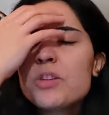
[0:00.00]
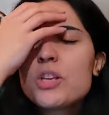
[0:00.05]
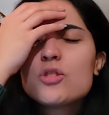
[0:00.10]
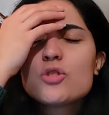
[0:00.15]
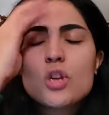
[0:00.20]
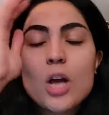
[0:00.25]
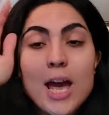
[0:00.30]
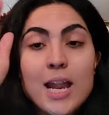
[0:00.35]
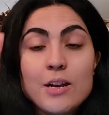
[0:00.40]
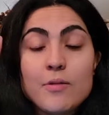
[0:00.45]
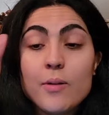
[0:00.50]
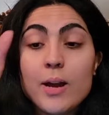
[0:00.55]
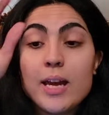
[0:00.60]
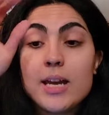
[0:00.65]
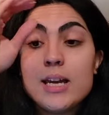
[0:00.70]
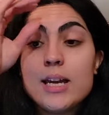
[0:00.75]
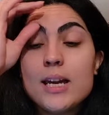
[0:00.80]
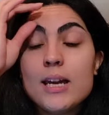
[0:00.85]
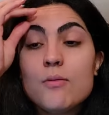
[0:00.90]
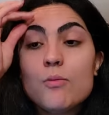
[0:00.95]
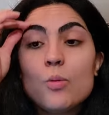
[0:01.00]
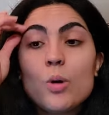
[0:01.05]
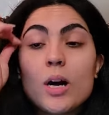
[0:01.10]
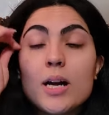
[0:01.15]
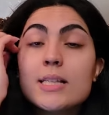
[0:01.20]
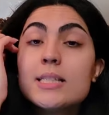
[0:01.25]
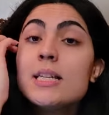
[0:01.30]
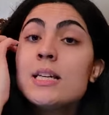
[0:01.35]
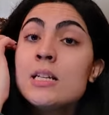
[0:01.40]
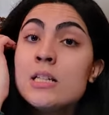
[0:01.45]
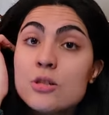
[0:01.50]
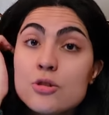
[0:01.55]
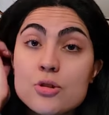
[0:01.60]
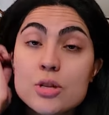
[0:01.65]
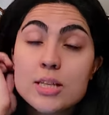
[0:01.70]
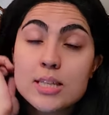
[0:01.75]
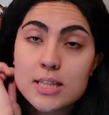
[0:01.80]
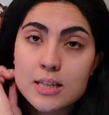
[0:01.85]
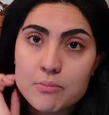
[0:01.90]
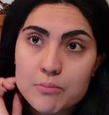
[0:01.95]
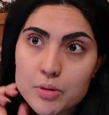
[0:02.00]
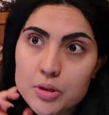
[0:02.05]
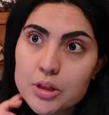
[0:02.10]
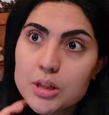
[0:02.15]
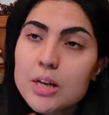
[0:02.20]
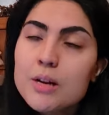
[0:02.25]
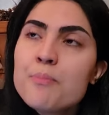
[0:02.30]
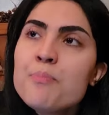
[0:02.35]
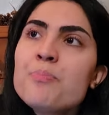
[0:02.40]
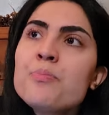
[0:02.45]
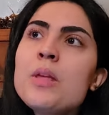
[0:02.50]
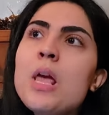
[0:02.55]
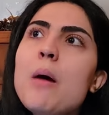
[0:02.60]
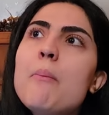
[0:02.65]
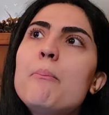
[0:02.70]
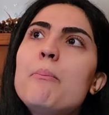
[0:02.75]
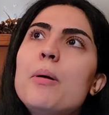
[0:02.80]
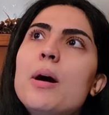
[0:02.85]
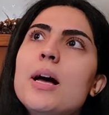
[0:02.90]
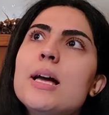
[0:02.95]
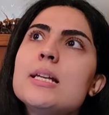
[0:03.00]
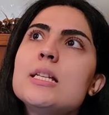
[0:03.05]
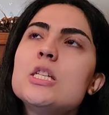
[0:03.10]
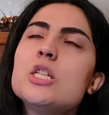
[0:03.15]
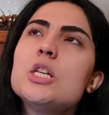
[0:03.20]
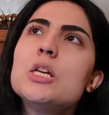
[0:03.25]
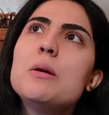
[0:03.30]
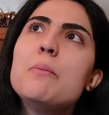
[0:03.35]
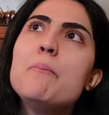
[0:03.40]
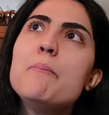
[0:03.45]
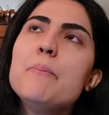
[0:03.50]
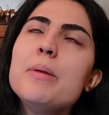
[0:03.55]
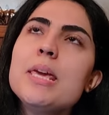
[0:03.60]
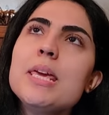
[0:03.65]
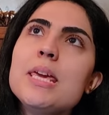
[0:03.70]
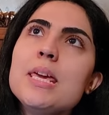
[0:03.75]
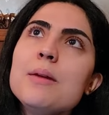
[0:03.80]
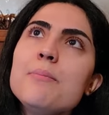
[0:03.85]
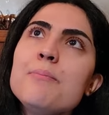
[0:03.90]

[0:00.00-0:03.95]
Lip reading: So anyway, it was an interesting book, but to me,